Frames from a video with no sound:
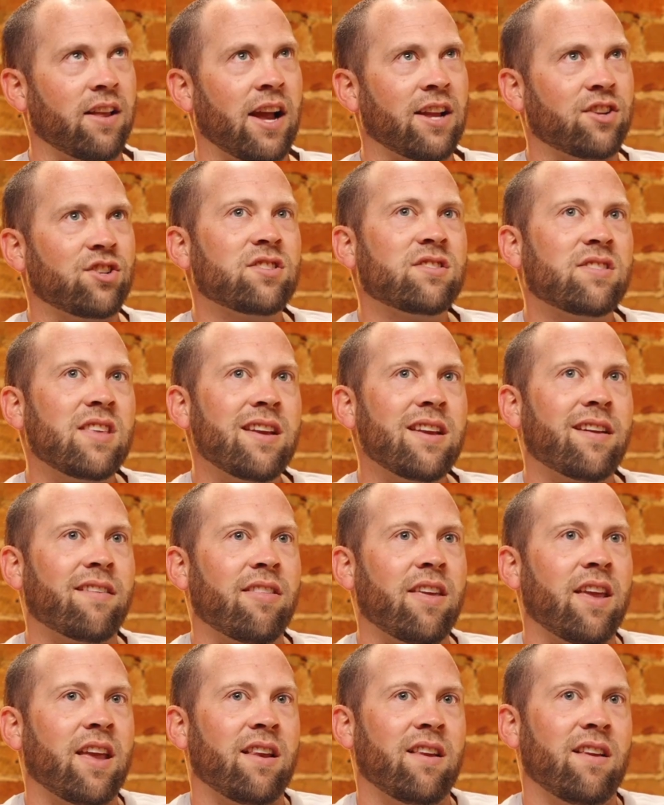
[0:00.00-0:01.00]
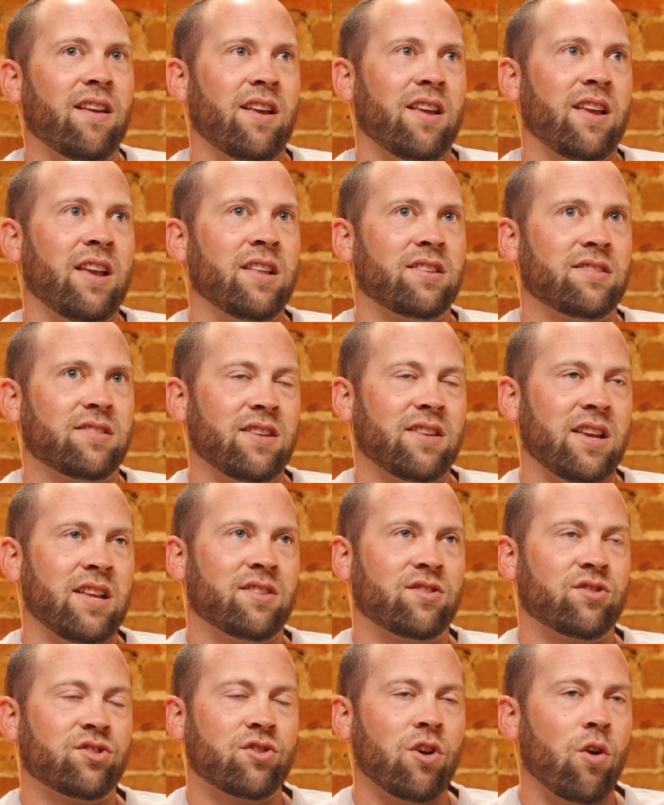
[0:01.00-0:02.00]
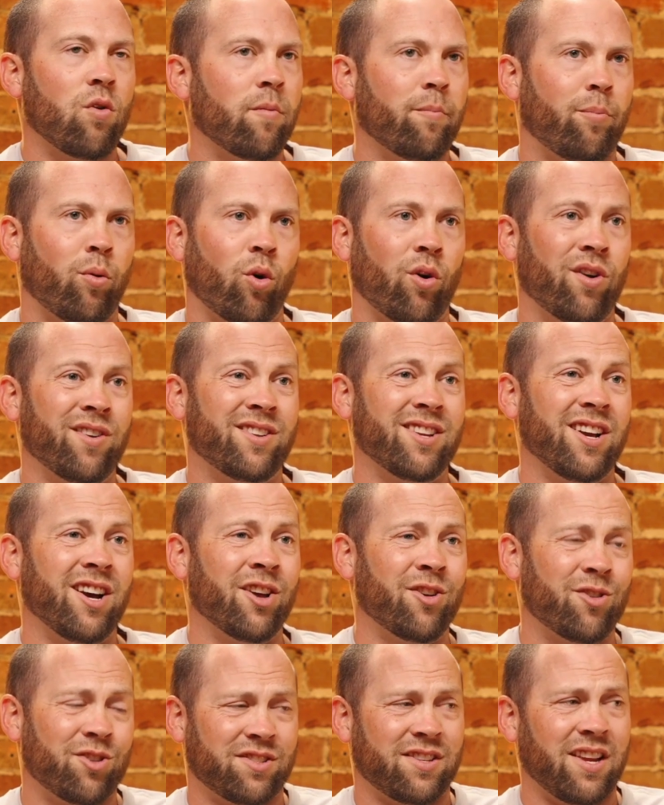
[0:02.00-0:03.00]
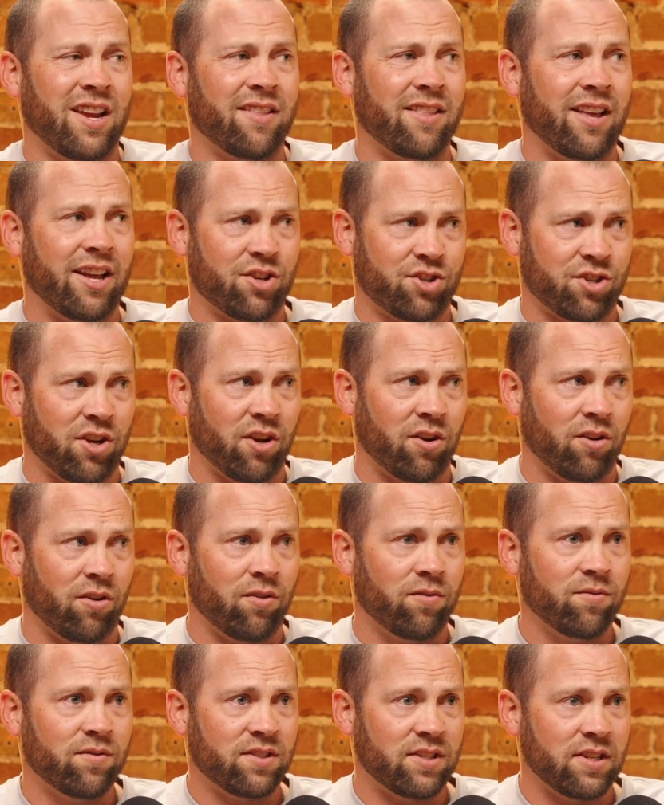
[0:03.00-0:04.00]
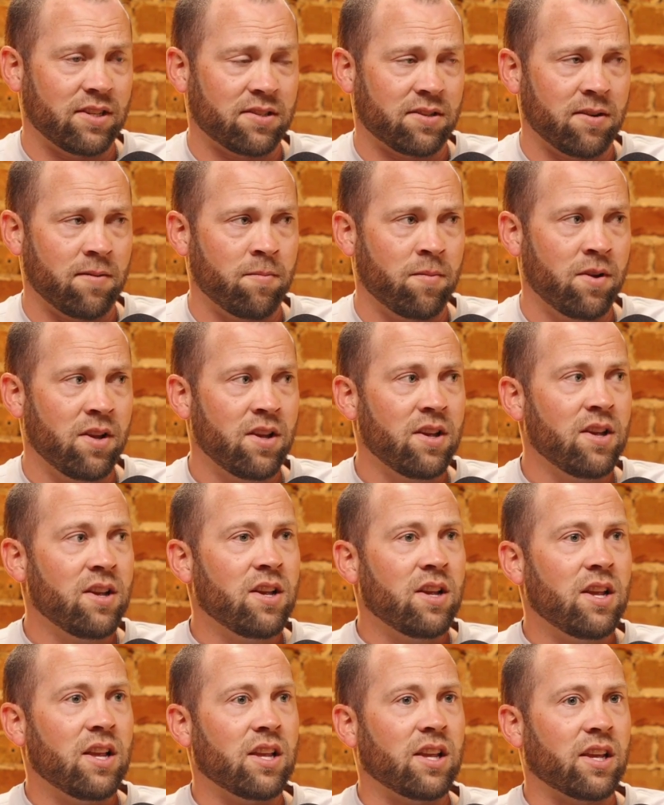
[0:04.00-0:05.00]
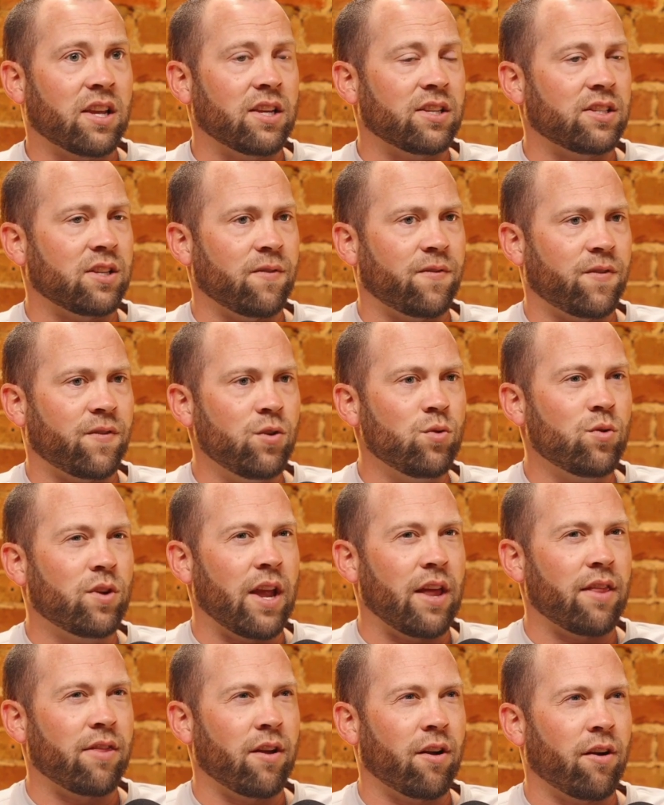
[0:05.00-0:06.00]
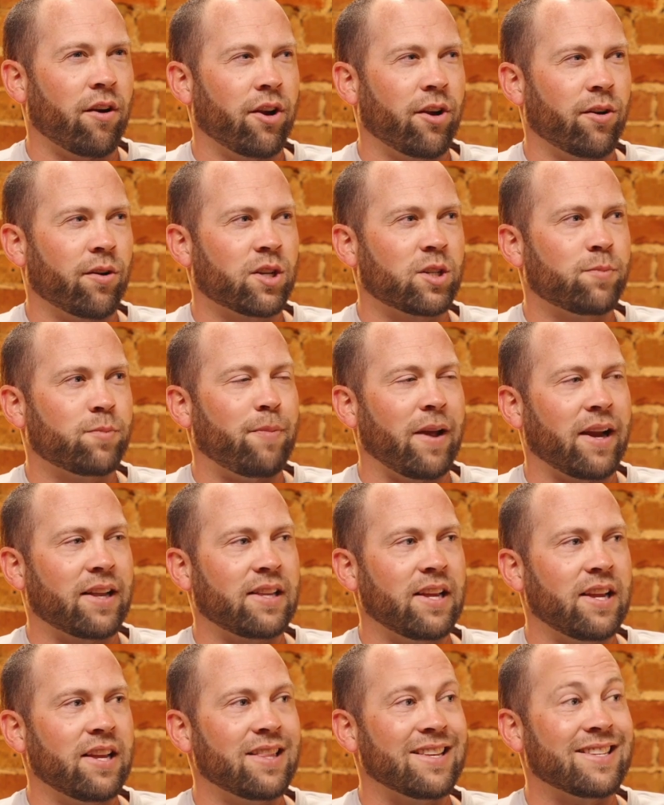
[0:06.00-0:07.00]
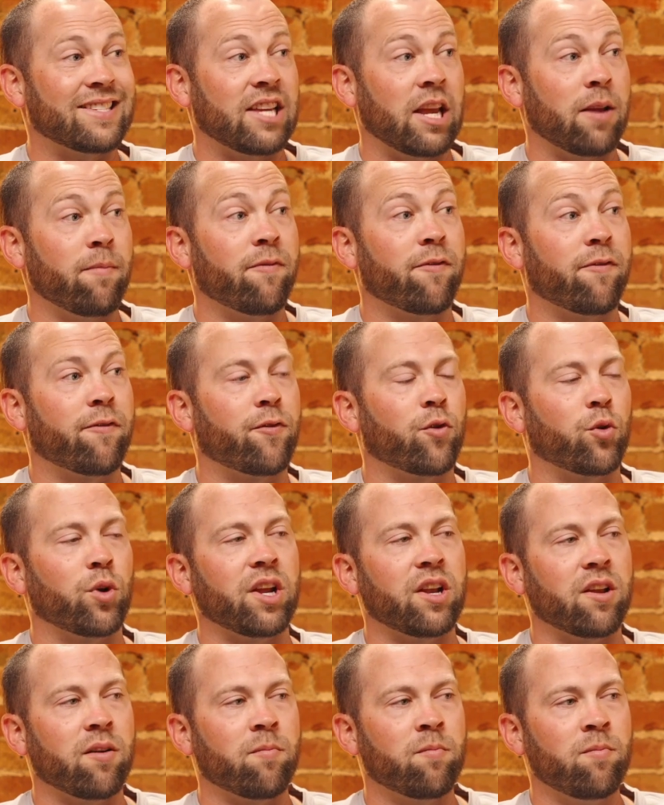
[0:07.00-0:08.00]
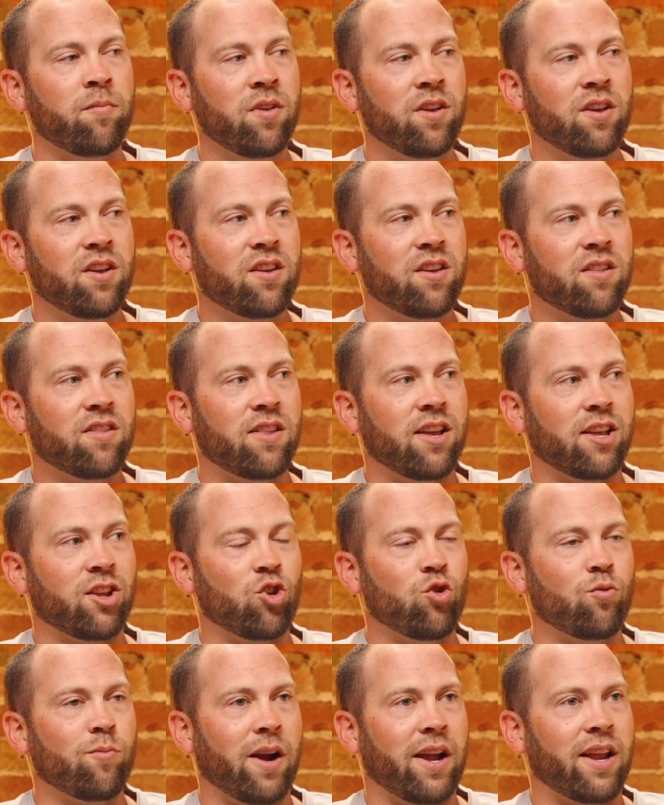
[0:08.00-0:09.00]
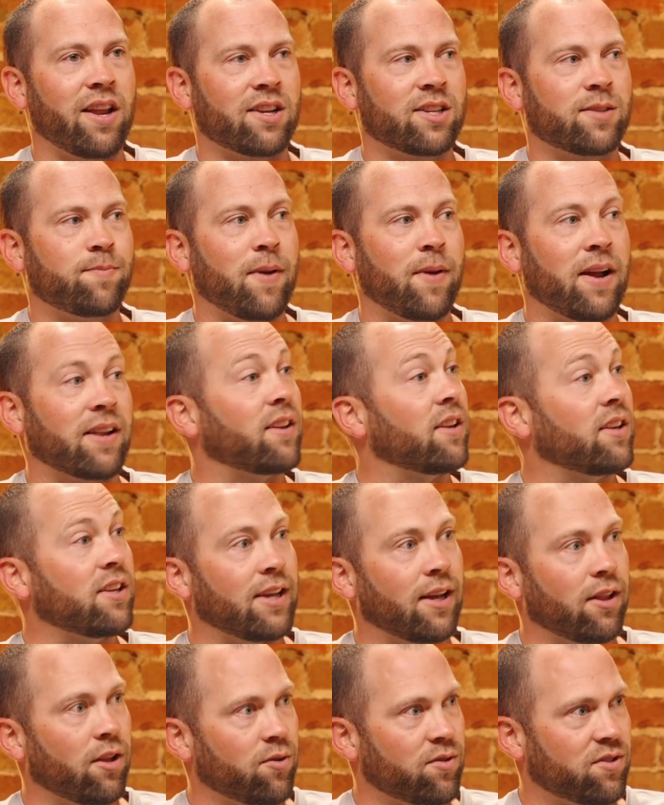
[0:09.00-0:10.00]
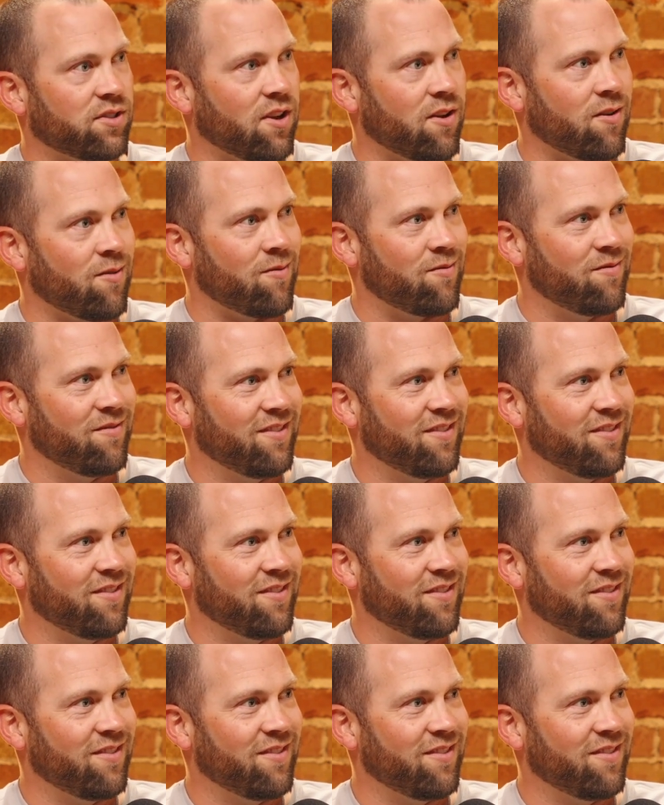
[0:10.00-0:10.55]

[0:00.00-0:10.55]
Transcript: just think that it's so important to understand that shuttle system, because if you get there and you're expecting the same freedom that you might expect in Yellowstone,